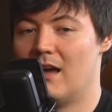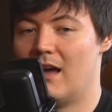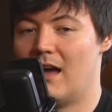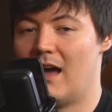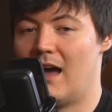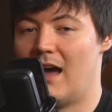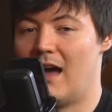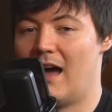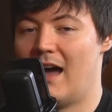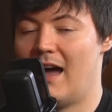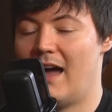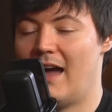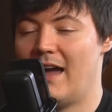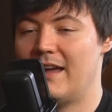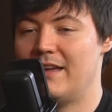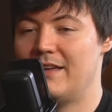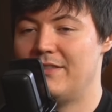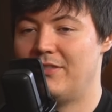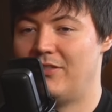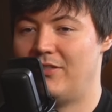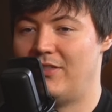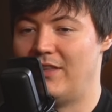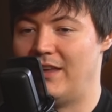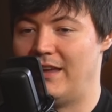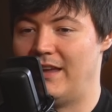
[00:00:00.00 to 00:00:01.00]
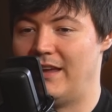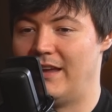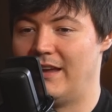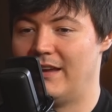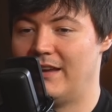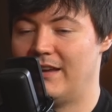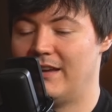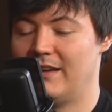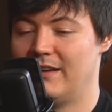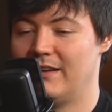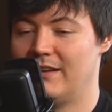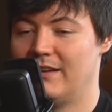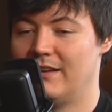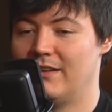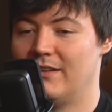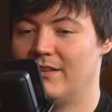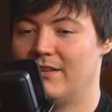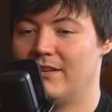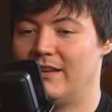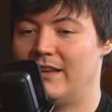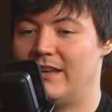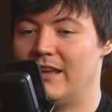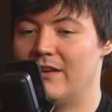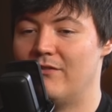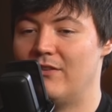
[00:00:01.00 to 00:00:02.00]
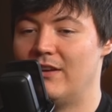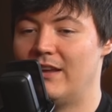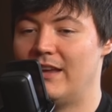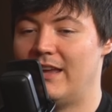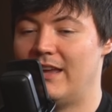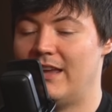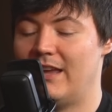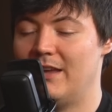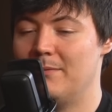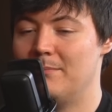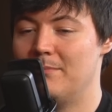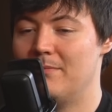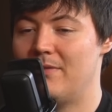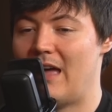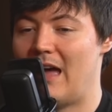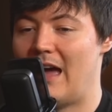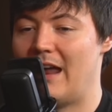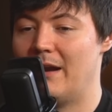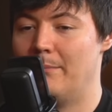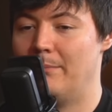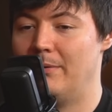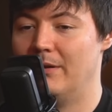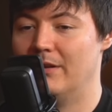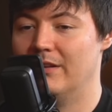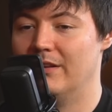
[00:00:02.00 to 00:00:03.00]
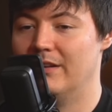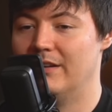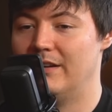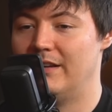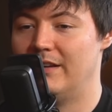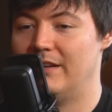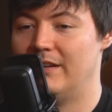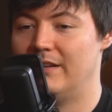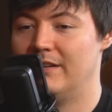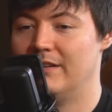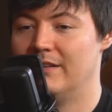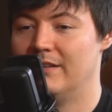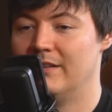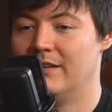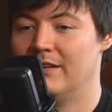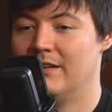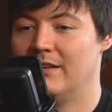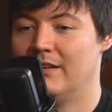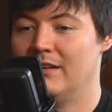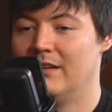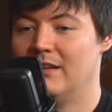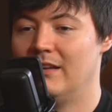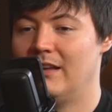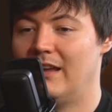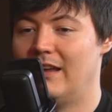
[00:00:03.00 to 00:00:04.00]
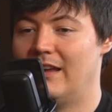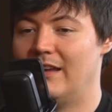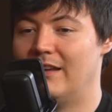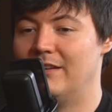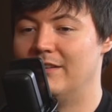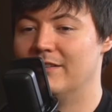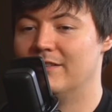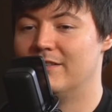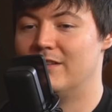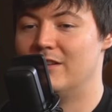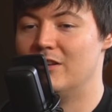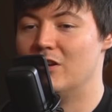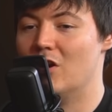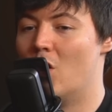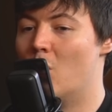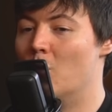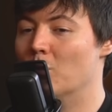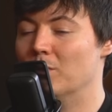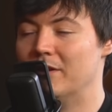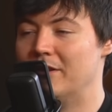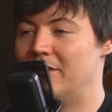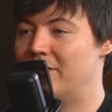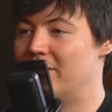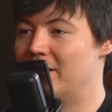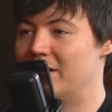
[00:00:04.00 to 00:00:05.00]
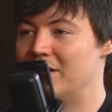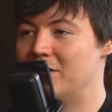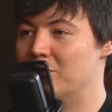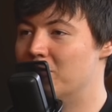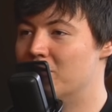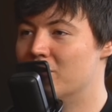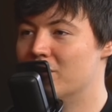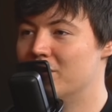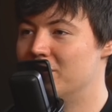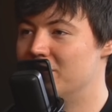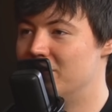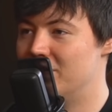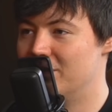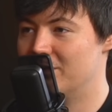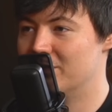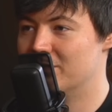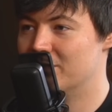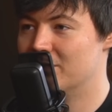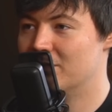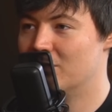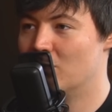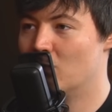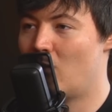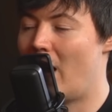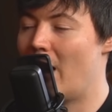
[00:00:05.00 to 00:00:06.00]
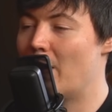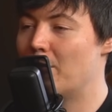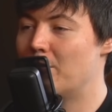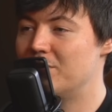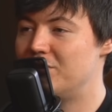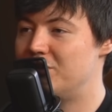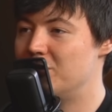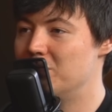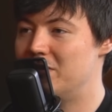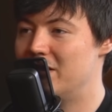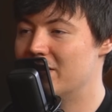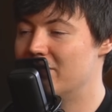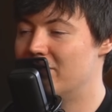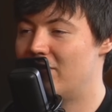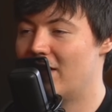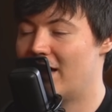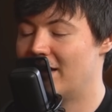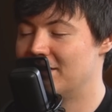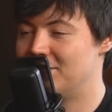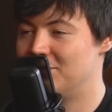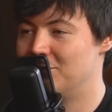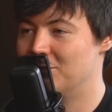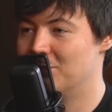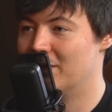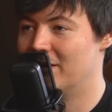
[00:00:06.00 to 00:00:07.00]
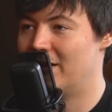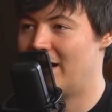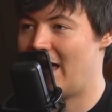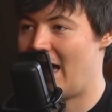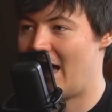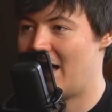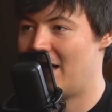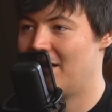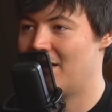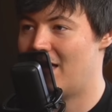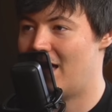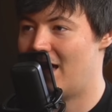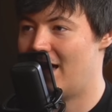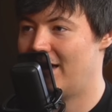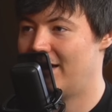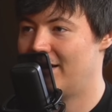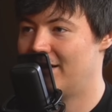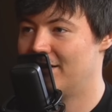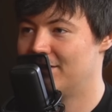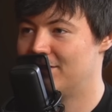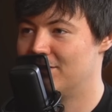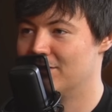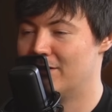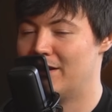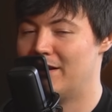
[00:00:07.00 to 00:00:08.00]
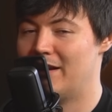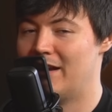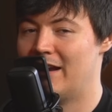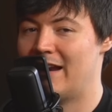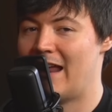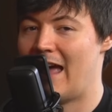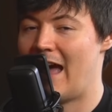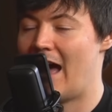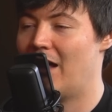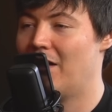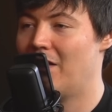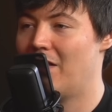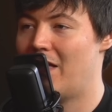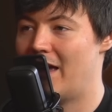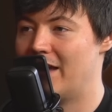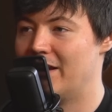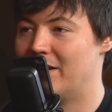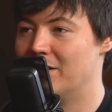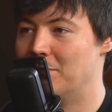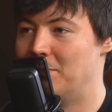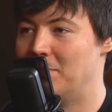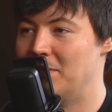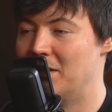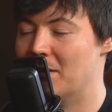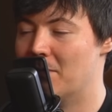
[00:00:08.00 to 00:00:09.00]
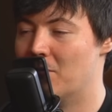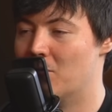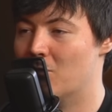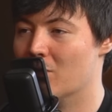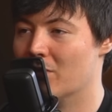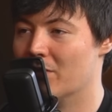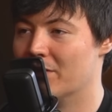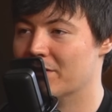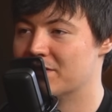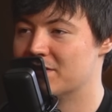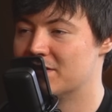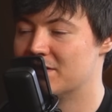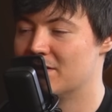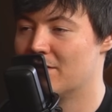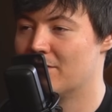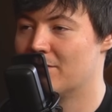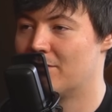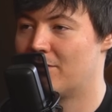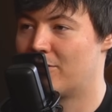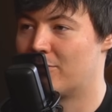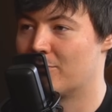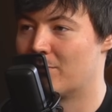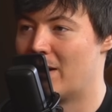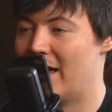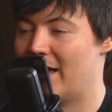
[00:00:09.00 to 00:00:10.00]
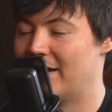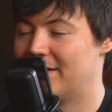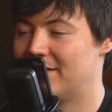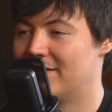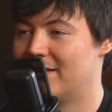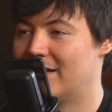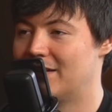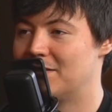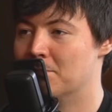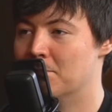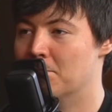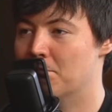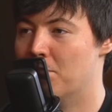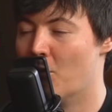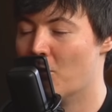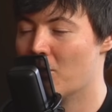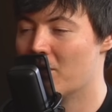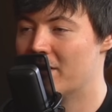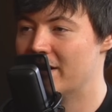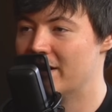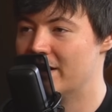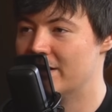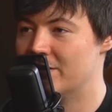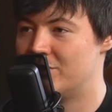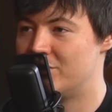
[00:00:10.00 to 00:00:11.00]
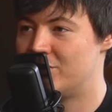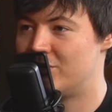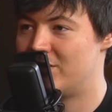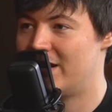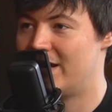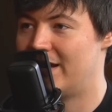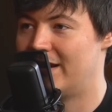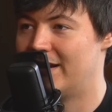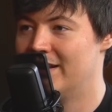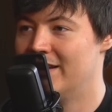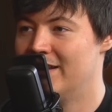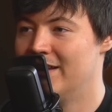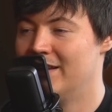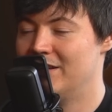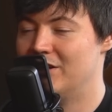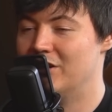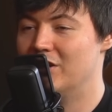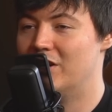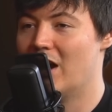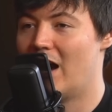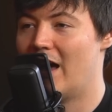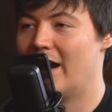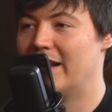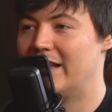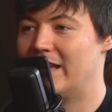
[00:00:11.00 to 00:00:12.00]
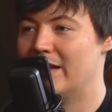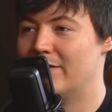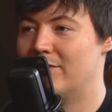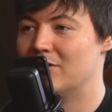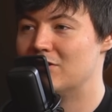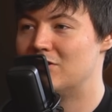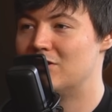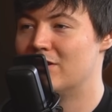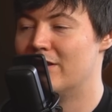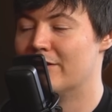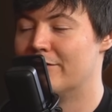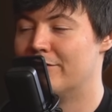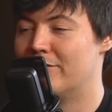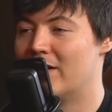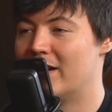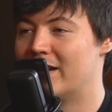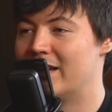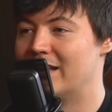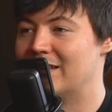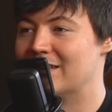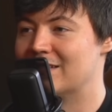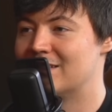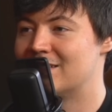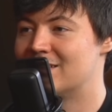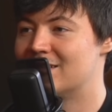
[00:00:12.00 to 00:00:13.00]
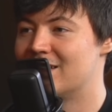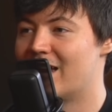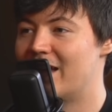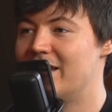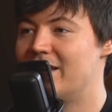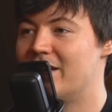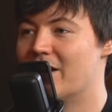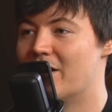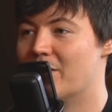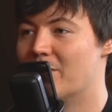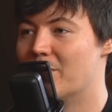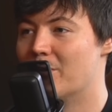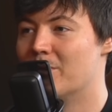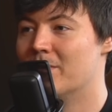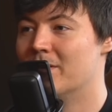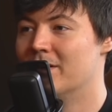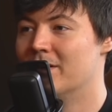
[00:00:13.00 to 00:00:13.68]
I think giving him that ability is the only thing you could do. Why would you give that to an ally so that an ally could be a worse threat? That's boring as shit. You got to give it to the fucking psycho.